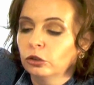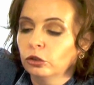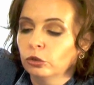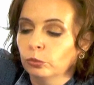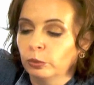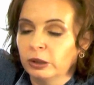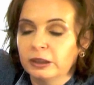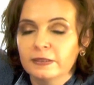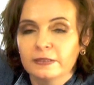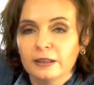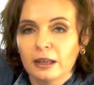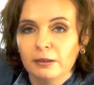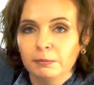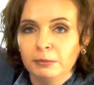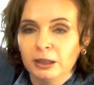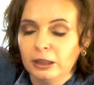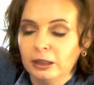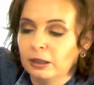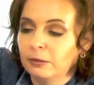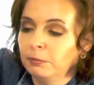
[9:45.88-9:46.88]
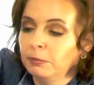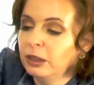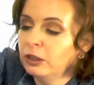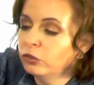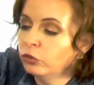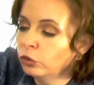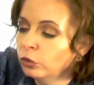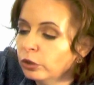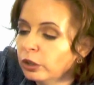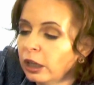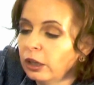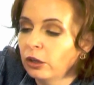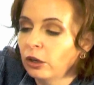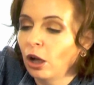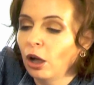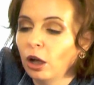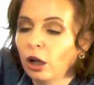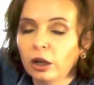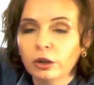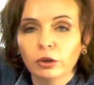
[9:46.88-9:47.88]
What does that mean? It means you
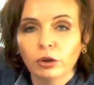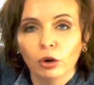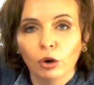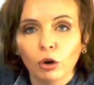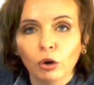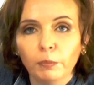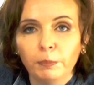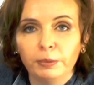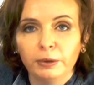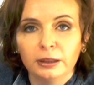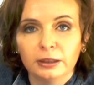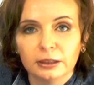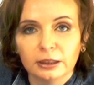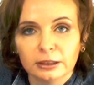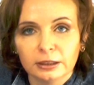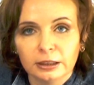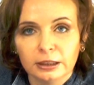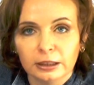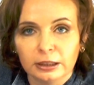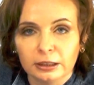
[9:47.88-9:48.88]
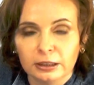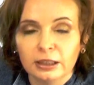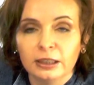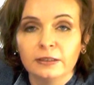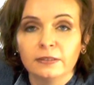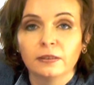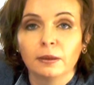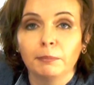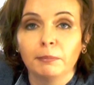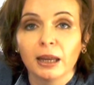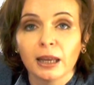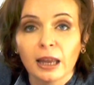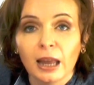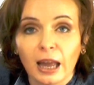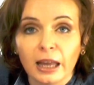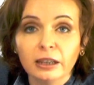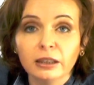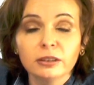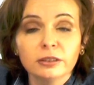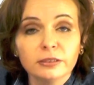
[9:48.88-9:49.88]
cannot open the lid. It's a
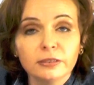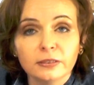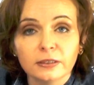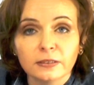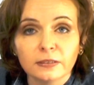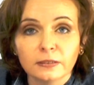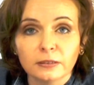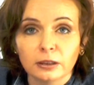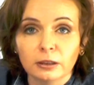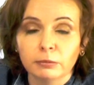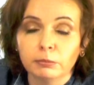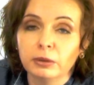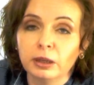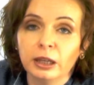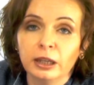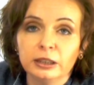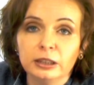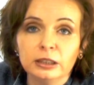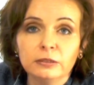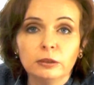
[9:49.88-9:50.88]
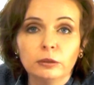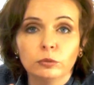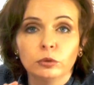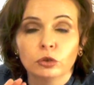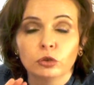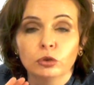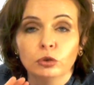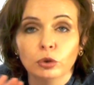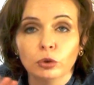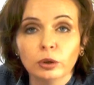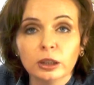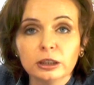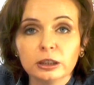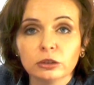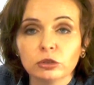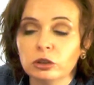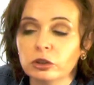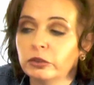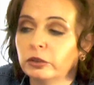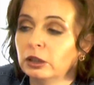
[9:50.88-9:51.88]
mechanical system, and even if there's no
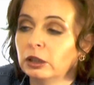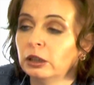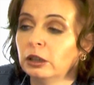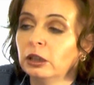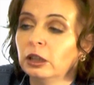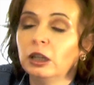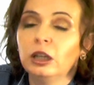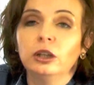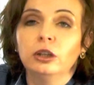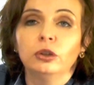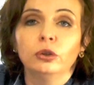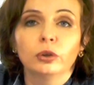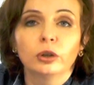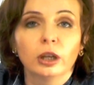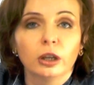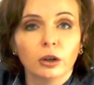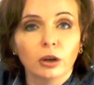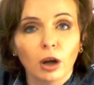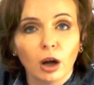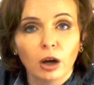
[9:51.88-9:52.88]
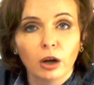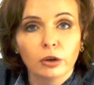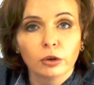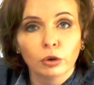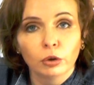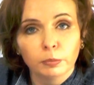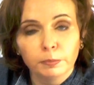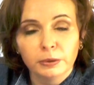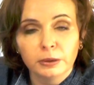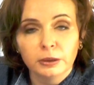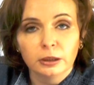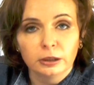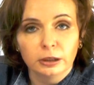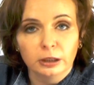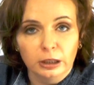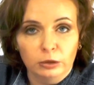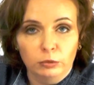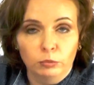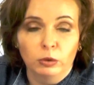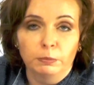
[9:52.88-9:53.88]
electricity, you cannot open the
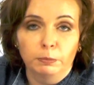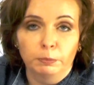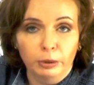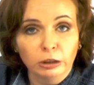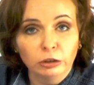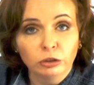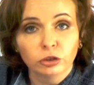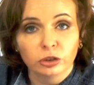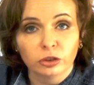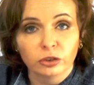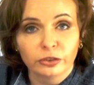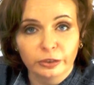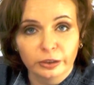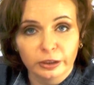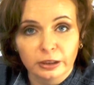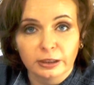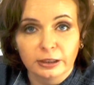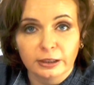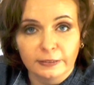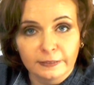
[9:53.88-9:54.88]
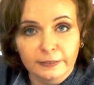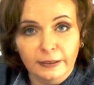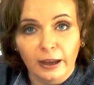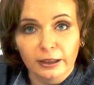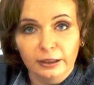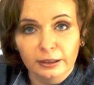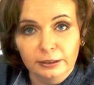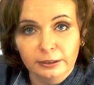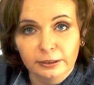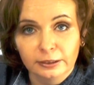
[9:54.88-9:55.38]
lid while pressure is still inside.